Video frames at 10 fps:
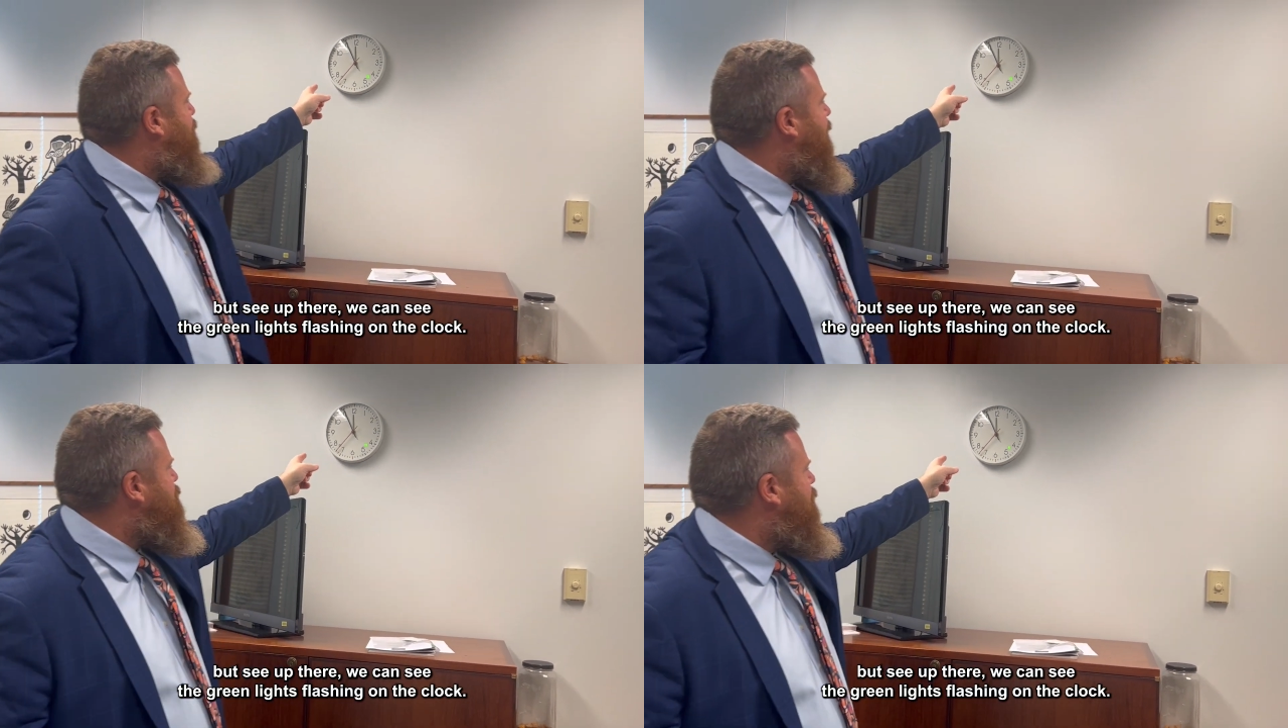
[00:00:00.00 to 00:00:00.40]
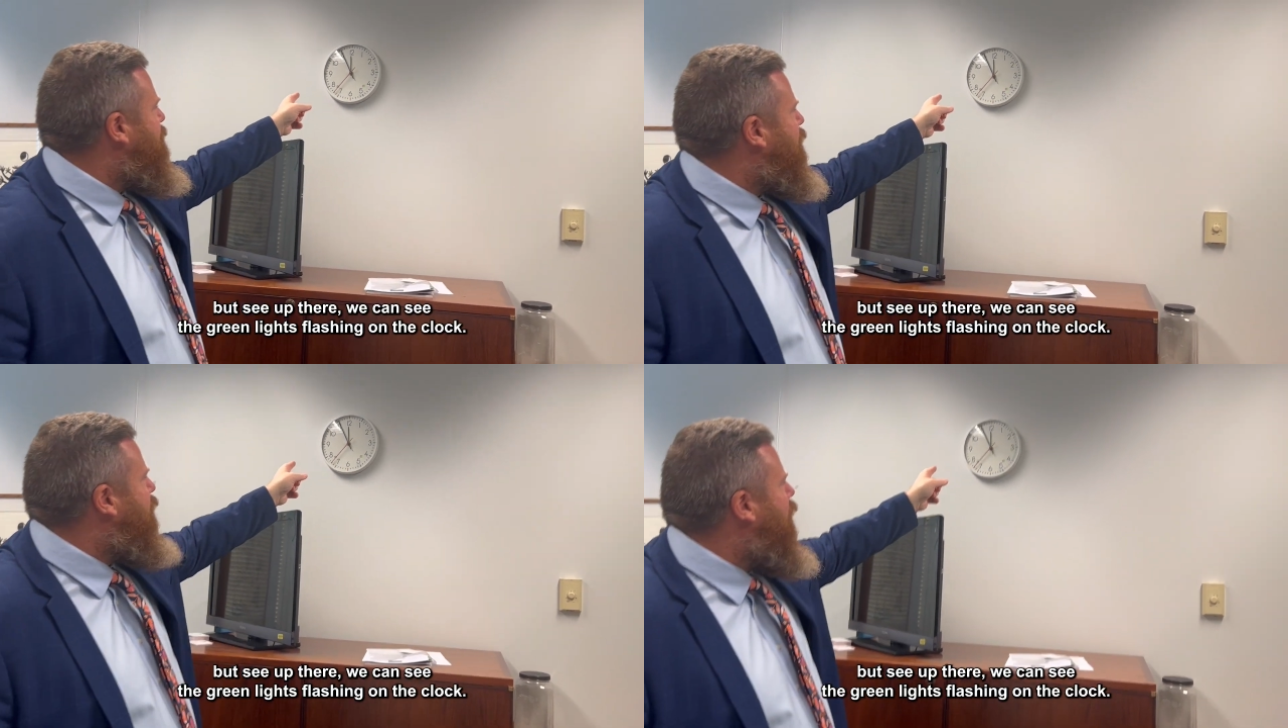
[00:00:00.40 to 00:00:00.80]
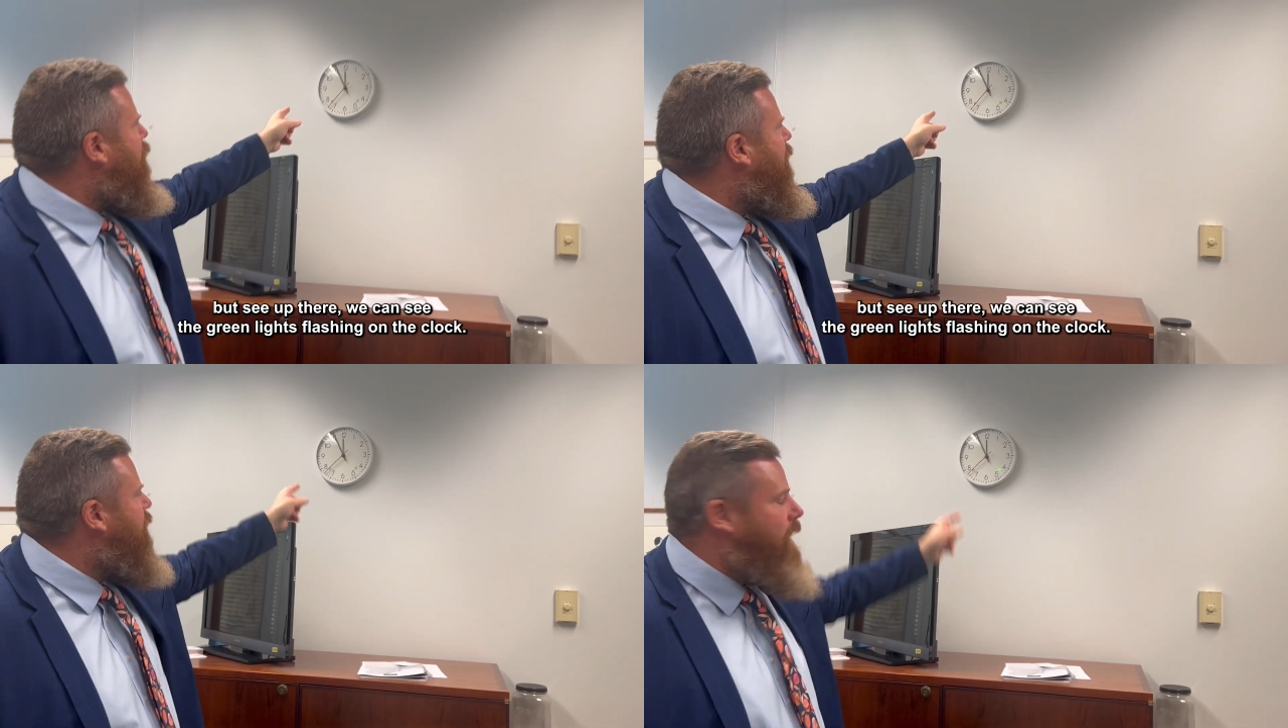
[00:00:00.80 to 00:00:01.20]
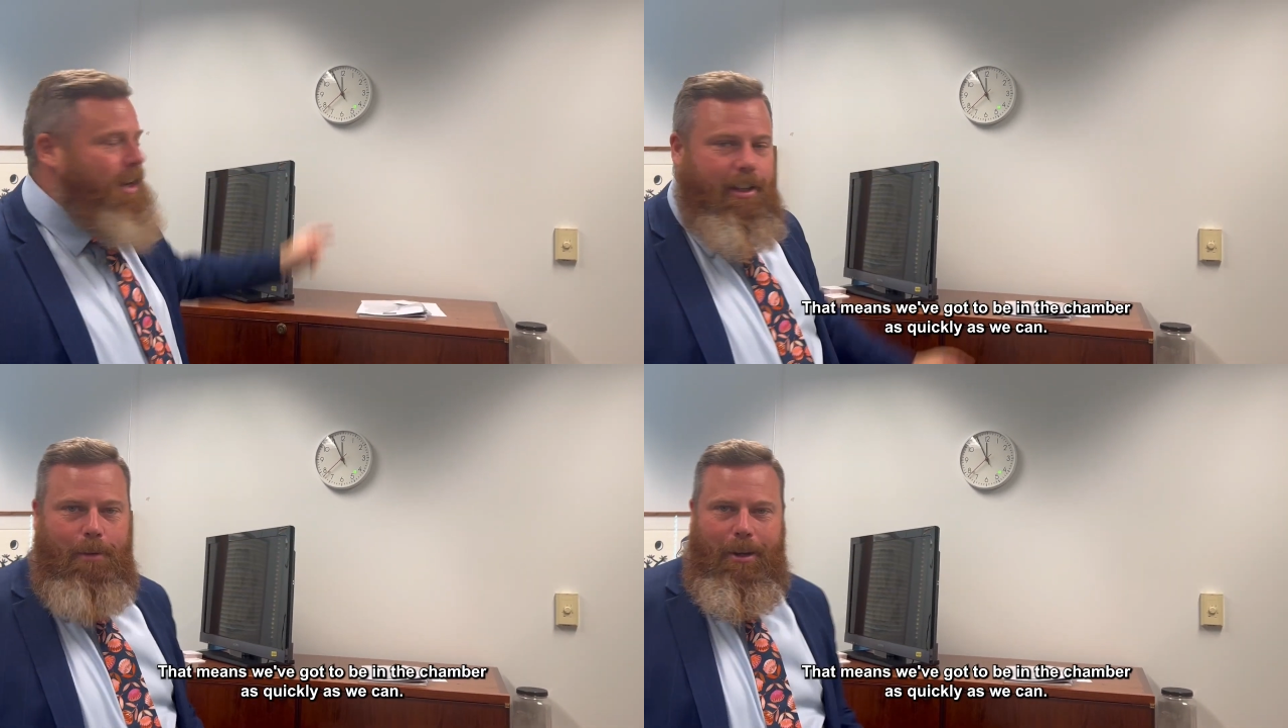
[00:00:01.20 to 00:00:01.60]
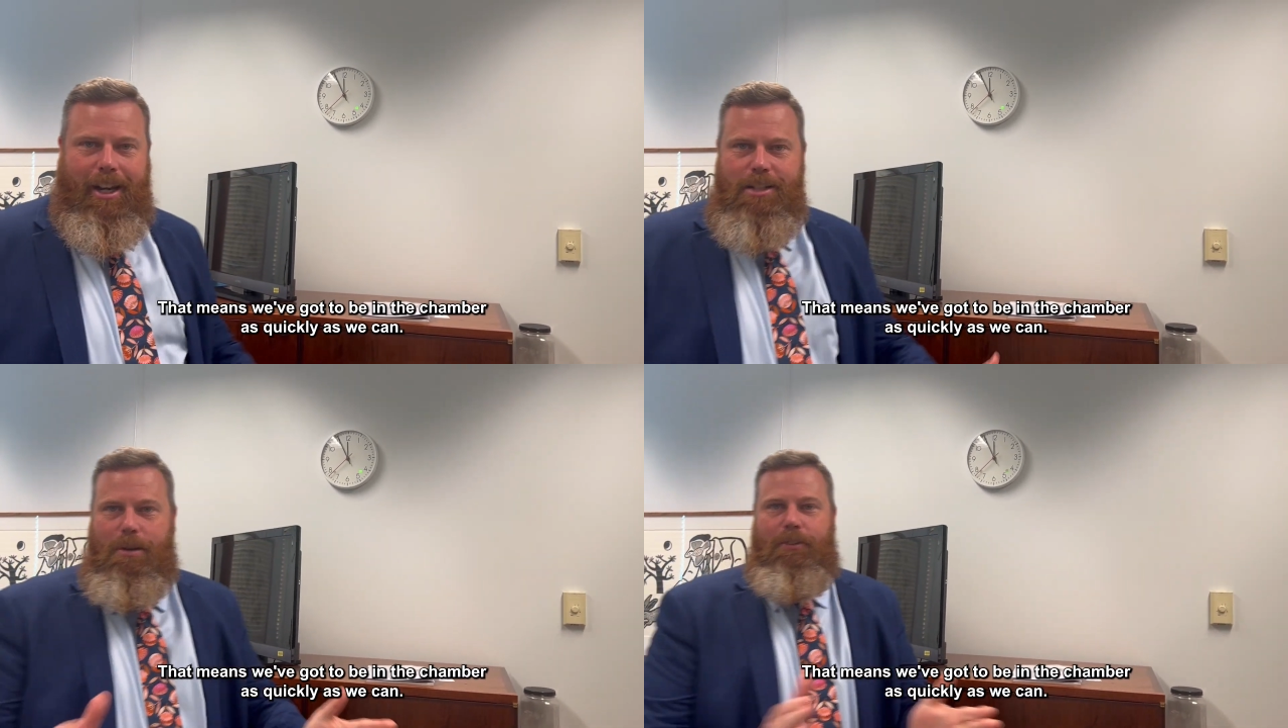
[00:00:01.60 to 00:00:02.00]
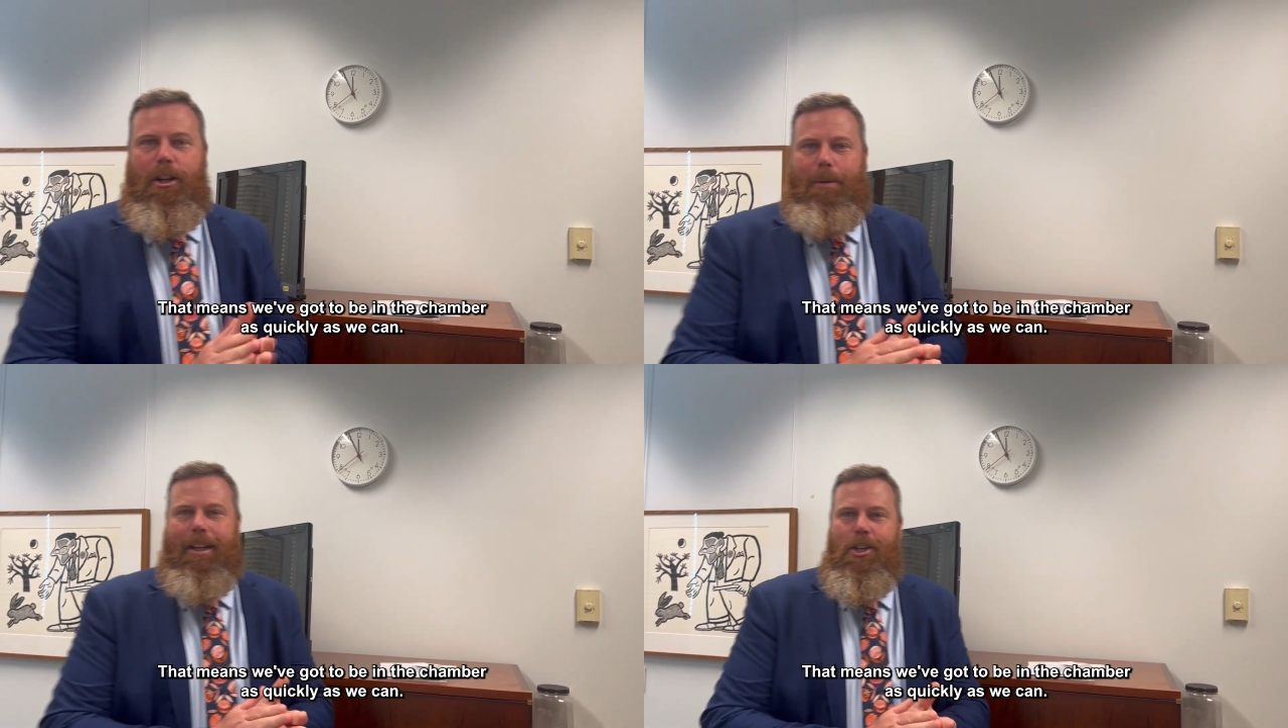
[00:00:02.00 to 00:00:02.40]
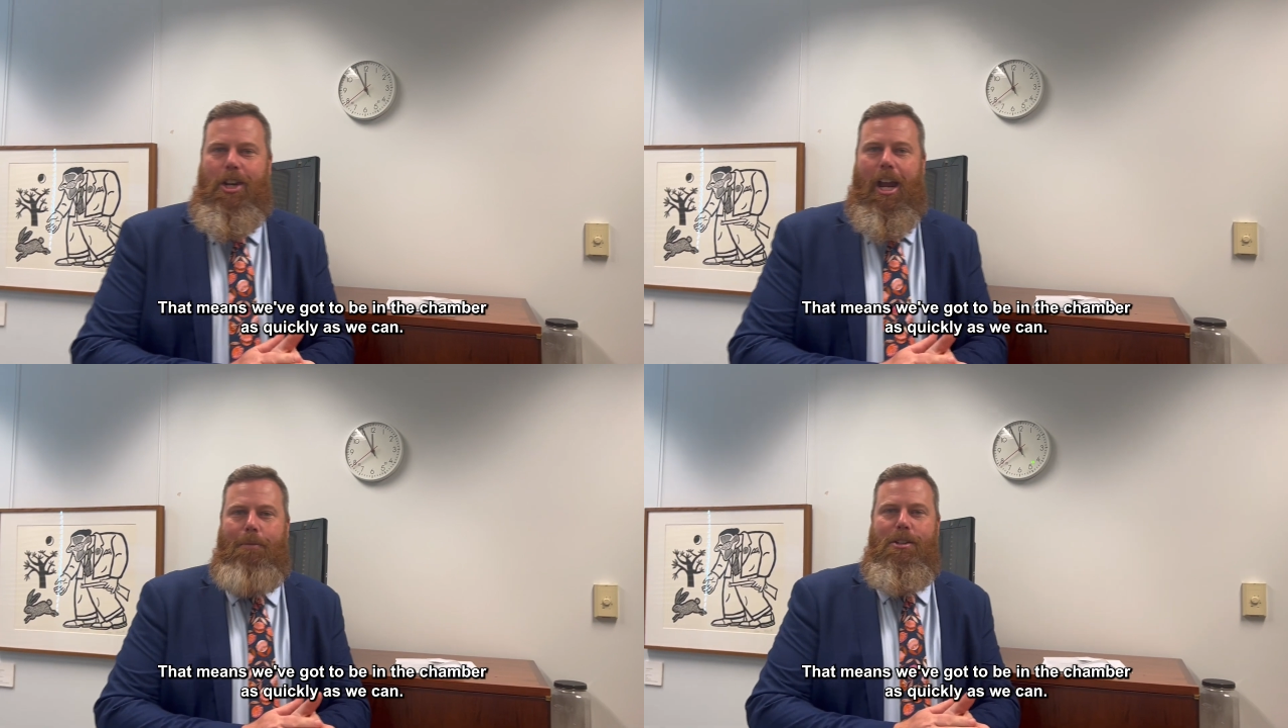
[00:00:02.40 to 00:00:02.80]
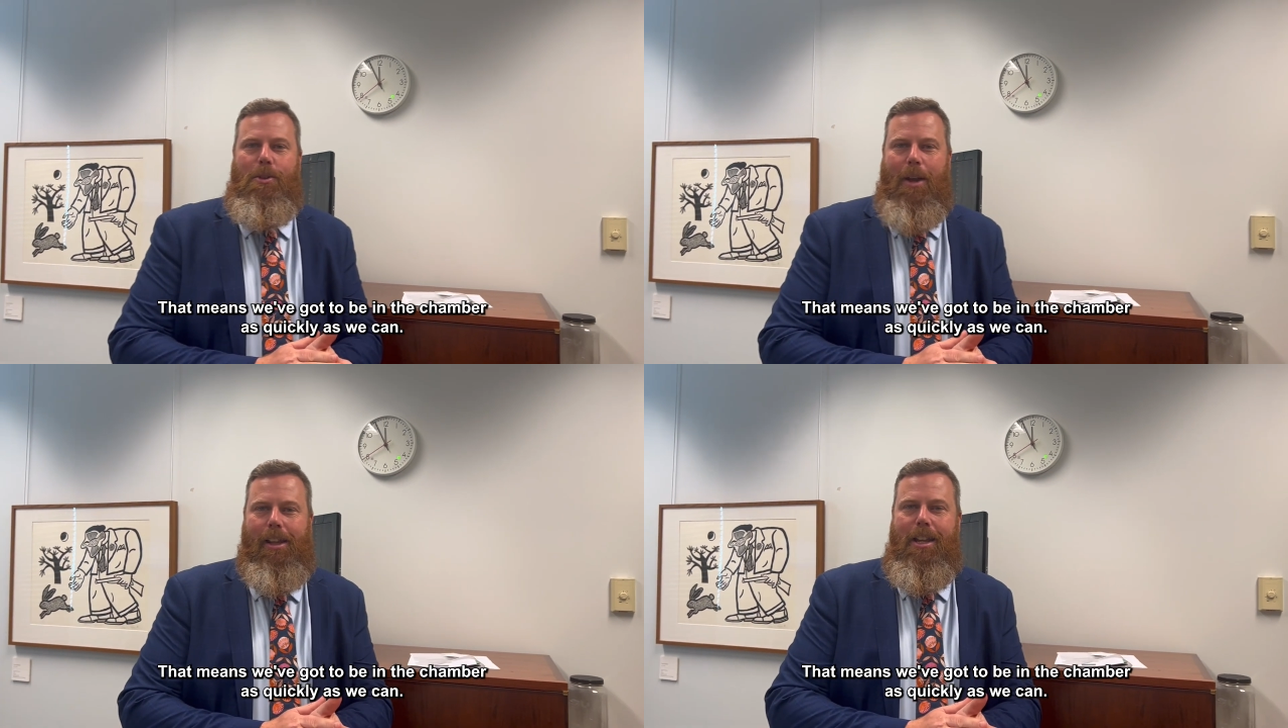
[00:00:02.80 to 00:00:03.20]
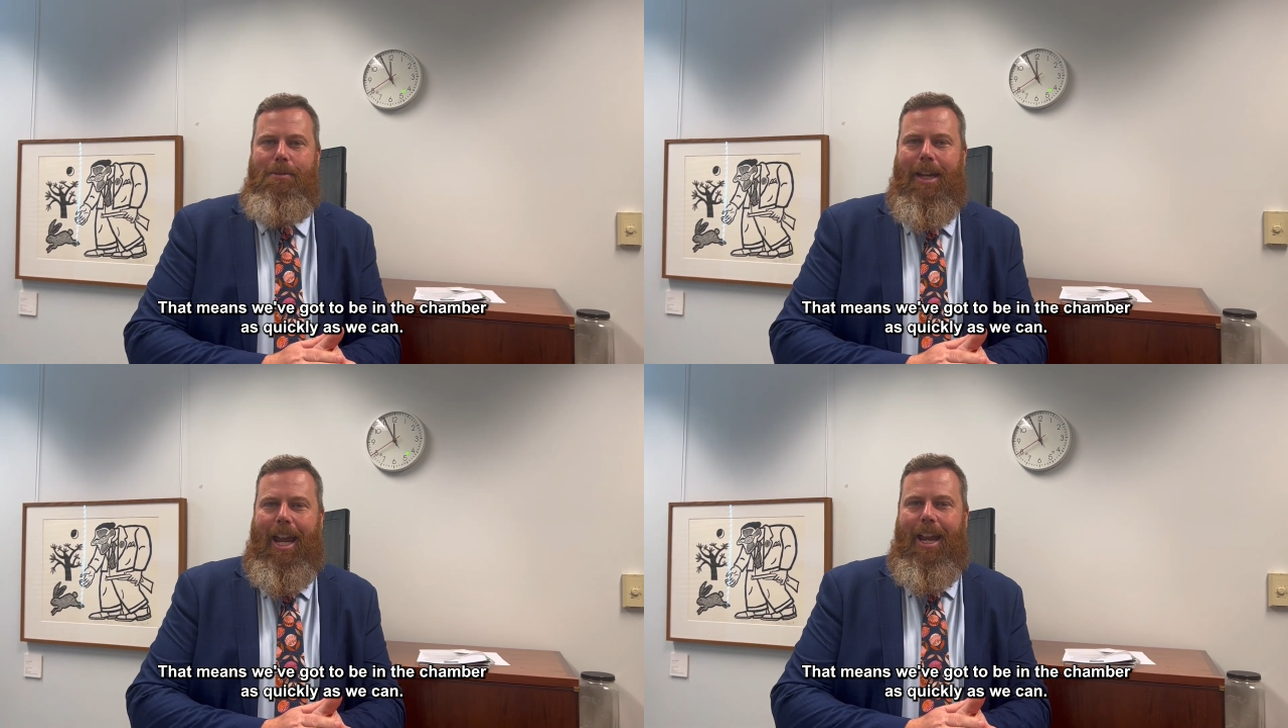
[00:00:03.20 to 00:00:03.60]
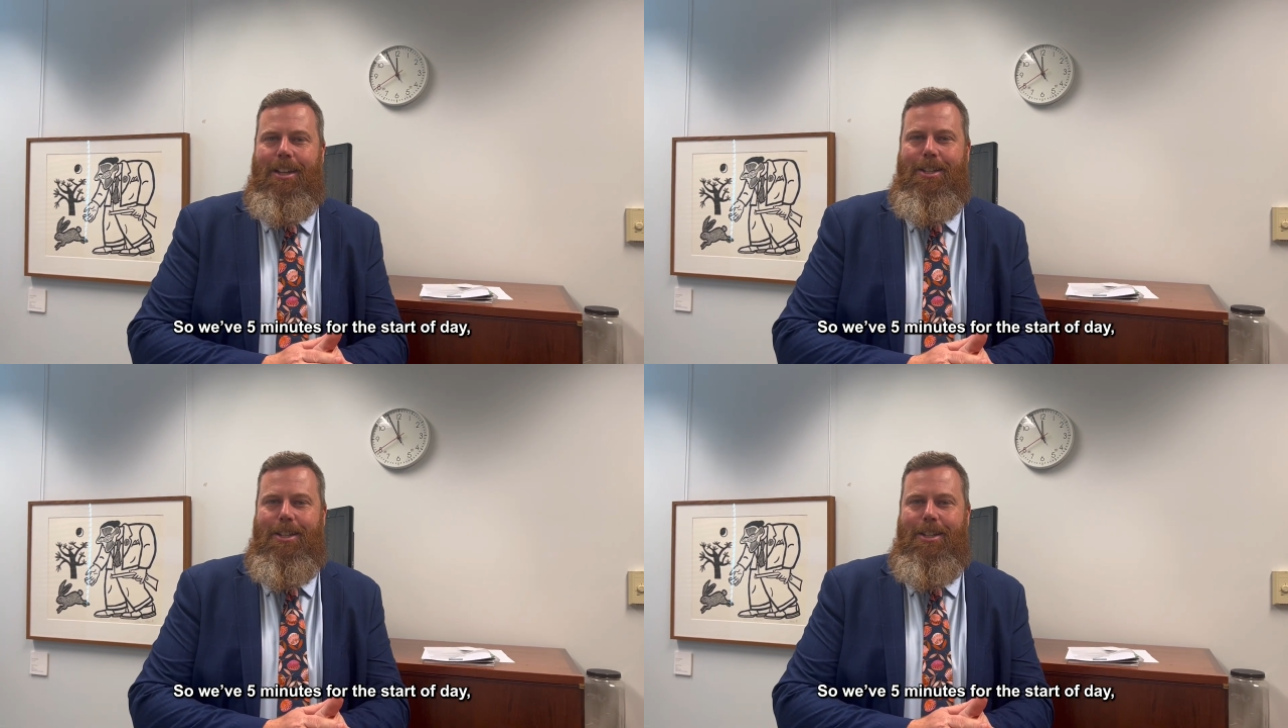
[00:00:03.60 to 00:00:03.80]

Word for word: flashing on the clock. That means we've got to be in the chamber as quickly as we can.